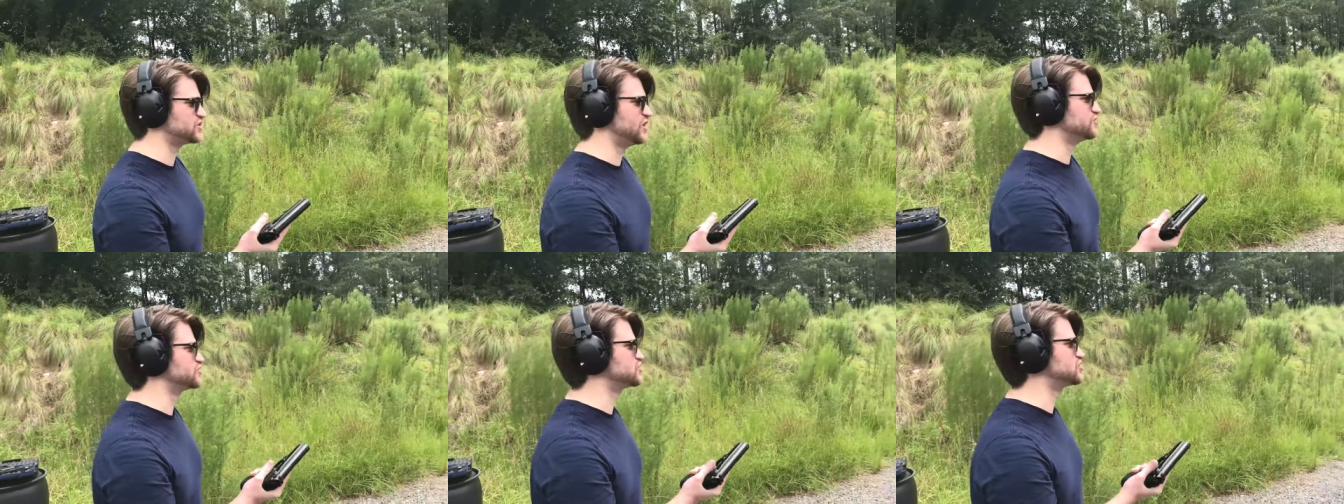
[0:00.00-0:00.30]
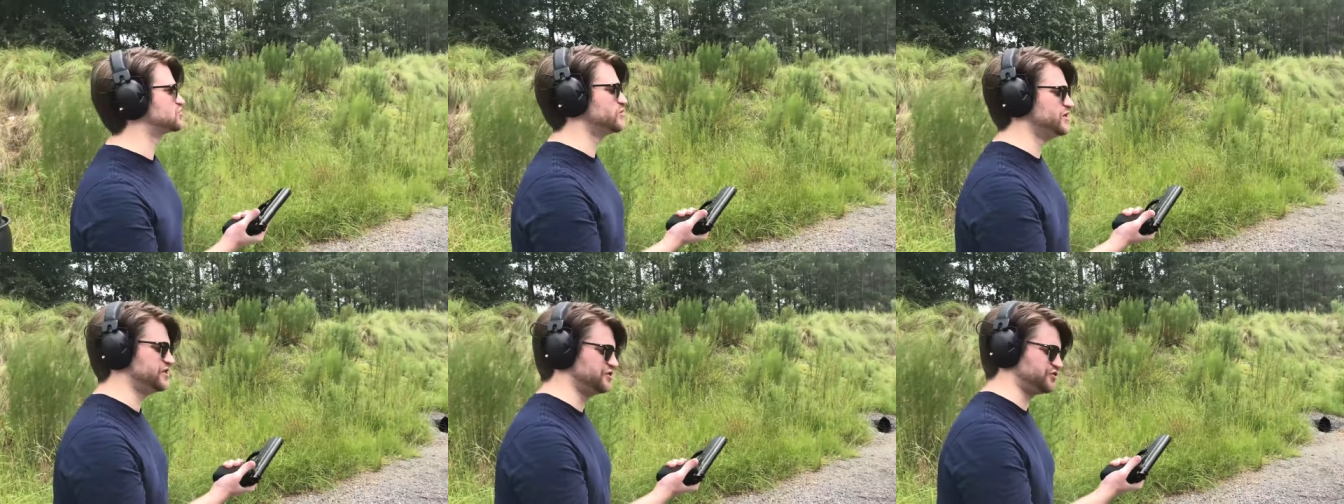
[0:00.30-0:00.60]
a
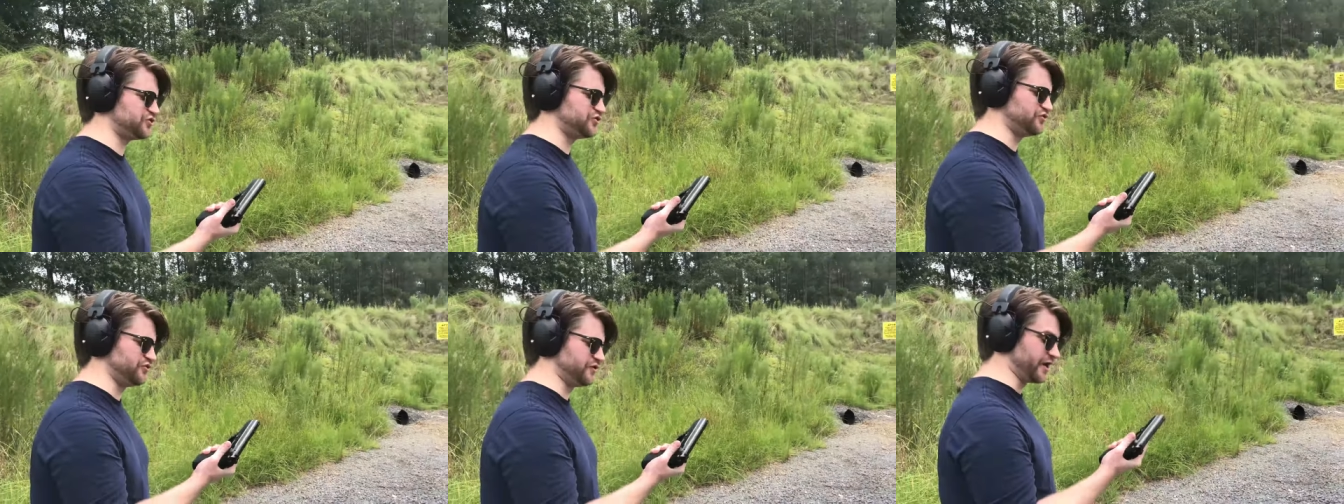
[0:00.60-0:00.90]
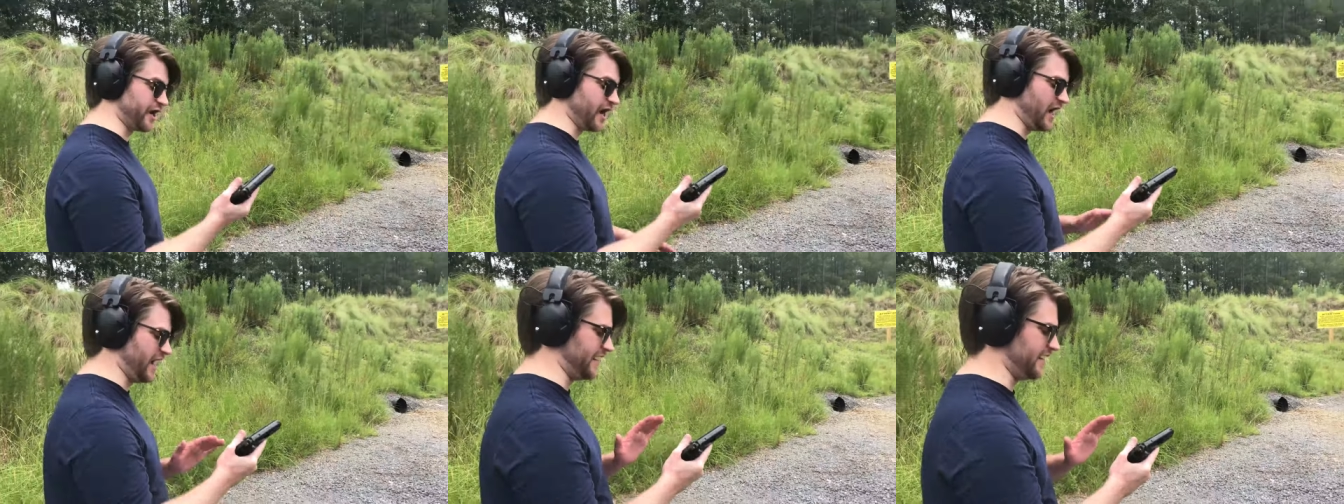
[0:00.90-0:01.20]
sweet
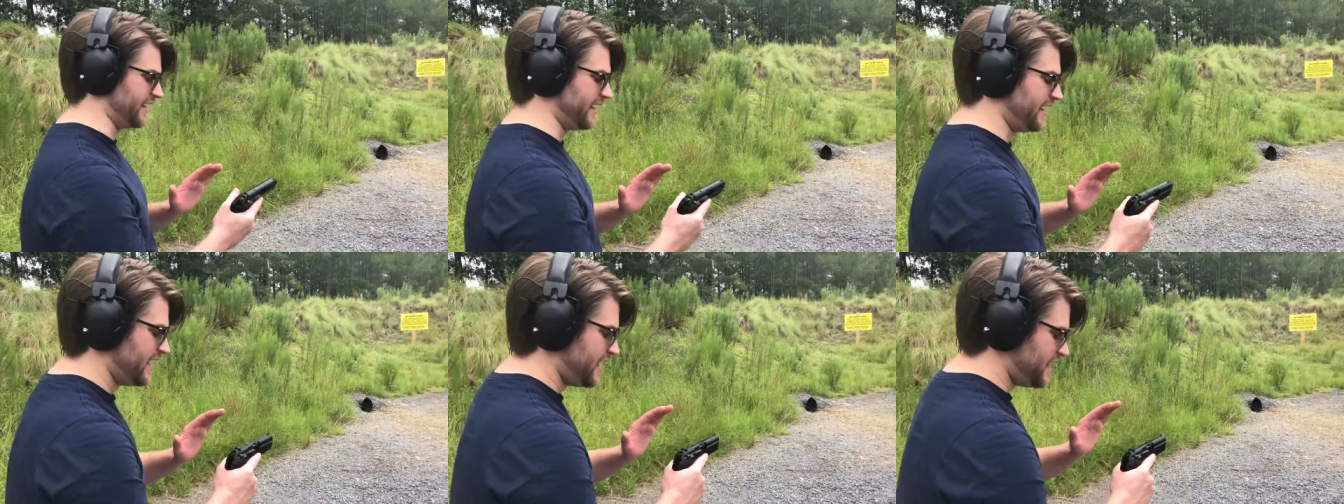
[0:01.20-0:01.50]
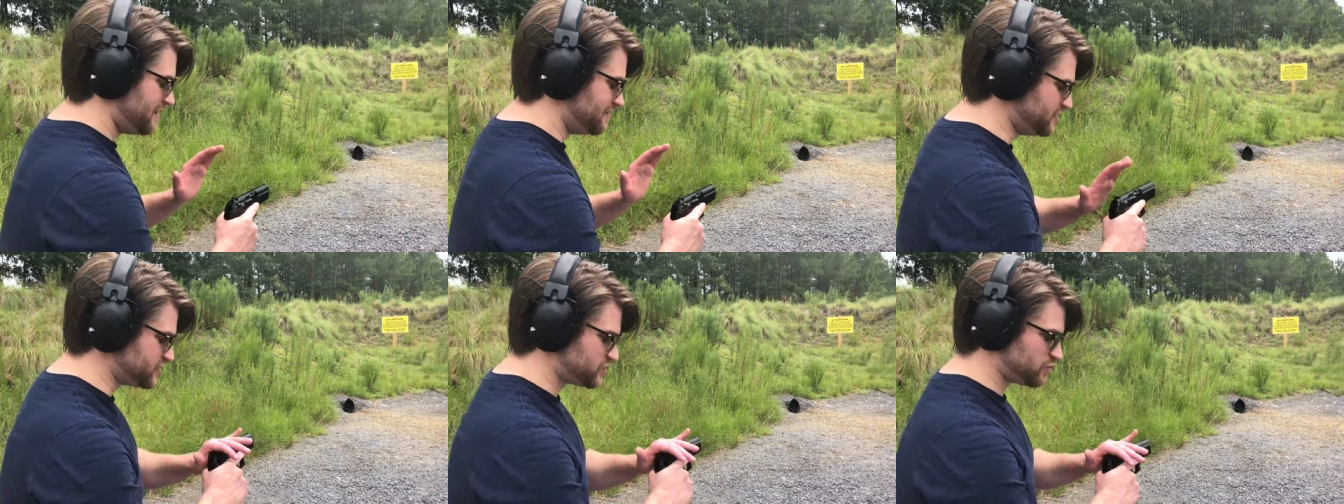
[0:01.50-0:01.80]
shooting gun.
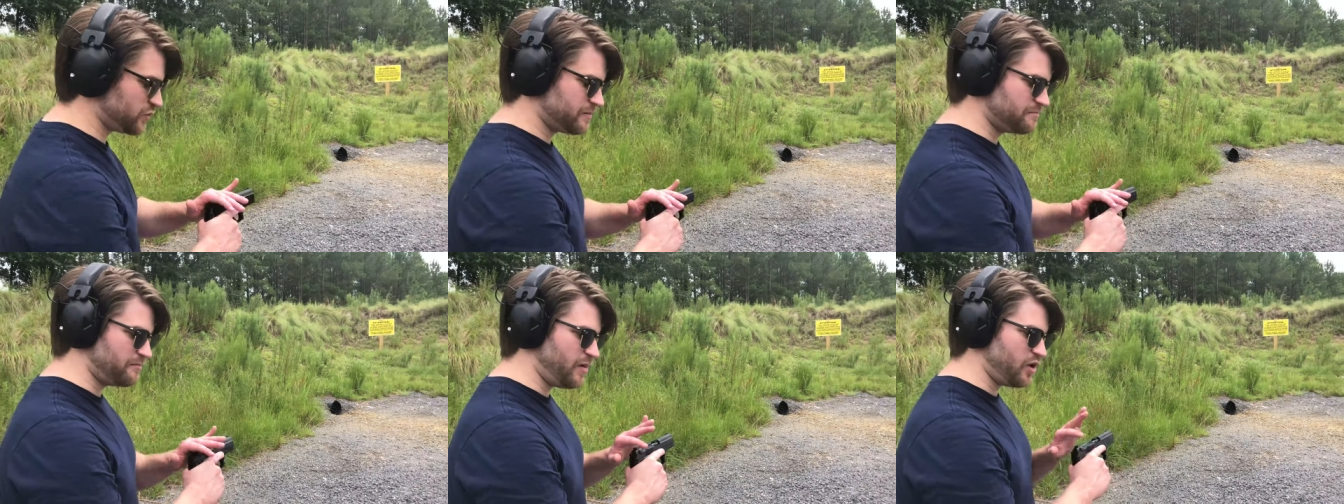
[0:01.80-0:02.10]
This one